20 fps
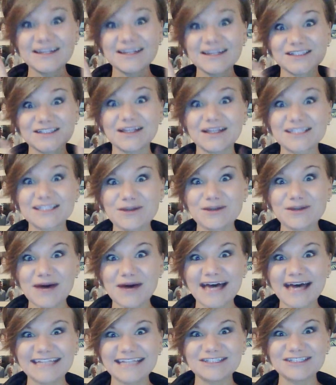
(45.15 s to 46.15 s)
So let's go
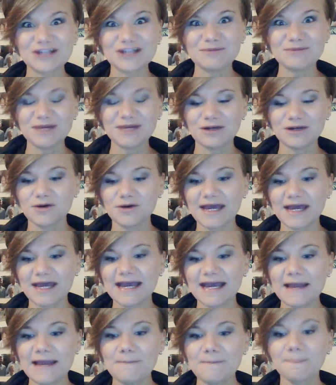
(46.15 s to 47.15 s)
ahead and jump in,
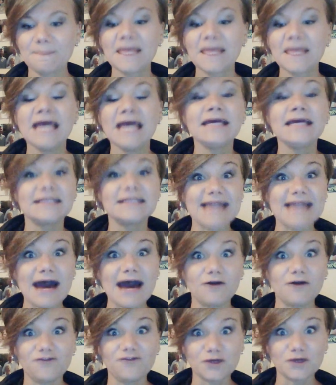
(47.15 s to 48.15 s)
okay?
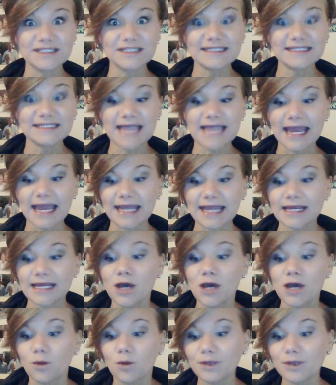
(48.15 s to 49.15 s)
Now, for today,
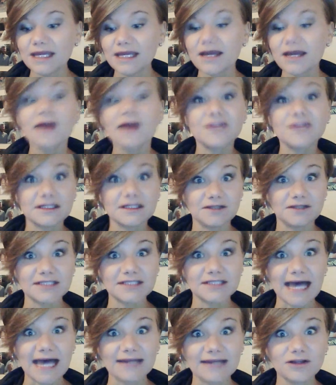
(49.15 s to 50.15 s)
we the, the
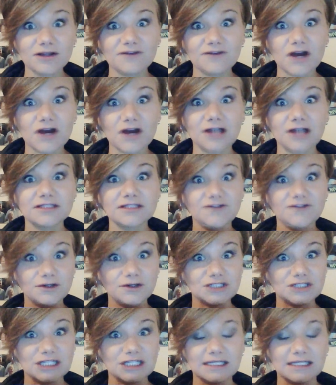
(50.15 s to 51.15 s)
title of our
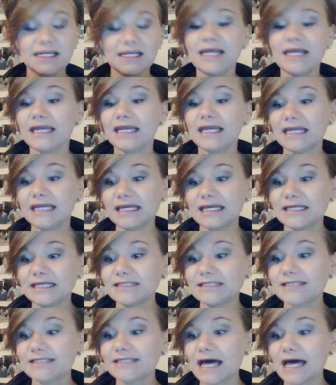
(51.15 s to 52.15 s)
devotion
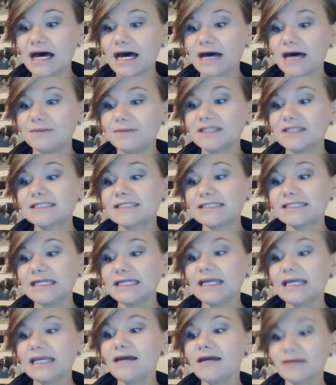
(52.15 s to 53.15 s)
is um,
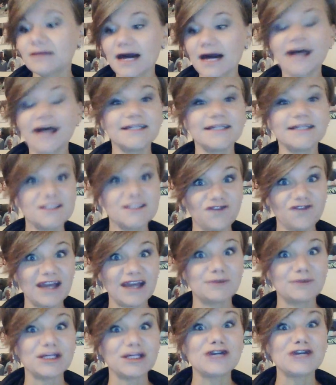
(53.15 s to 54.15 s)
See God's
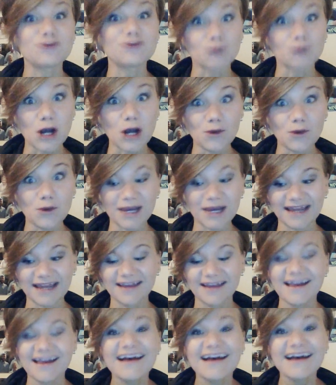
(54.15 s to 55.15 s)
Family
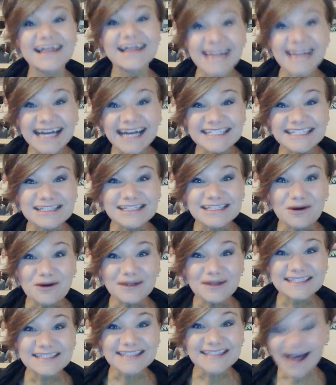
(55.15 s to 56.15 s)
Growing. And that is so
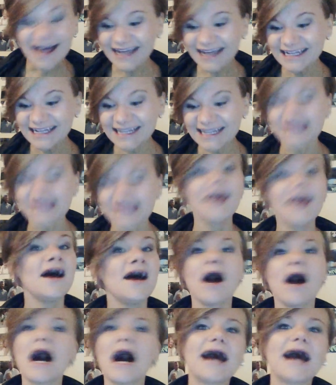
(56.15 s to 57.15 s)
exciting.
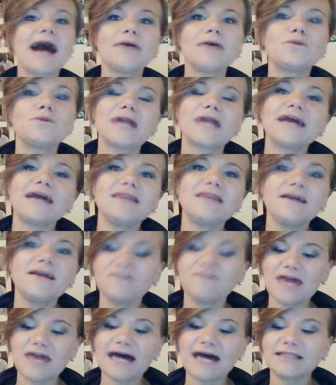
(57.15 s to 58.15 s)
I when I think
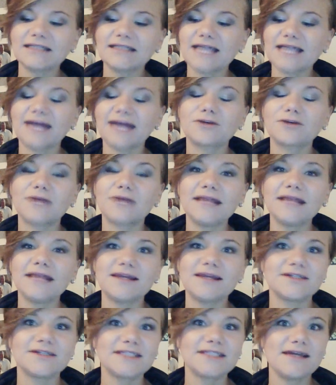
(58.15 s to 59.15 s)
of that title right
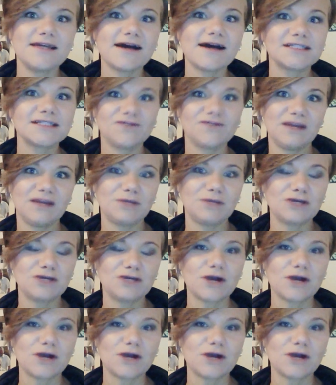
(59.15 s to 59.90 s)
there, See God's Family